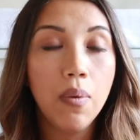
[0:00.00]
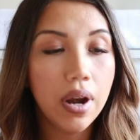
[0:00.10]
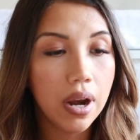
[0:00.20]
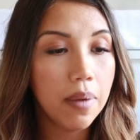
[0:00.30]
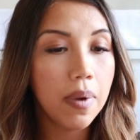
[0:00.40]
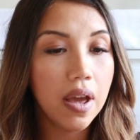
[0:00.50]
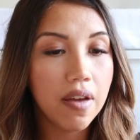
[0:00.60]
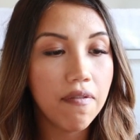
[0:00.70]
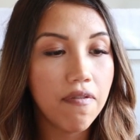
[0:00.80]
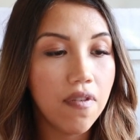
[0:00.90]
where did I buy
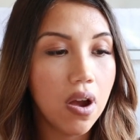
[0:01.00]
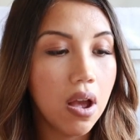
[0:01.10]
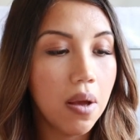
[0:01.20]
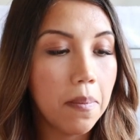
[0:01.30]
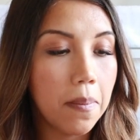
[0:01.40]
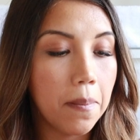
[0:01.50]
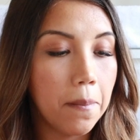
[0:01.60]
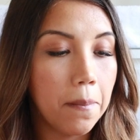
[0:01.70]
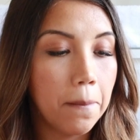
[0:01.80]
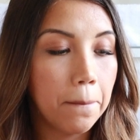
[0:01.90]
that from?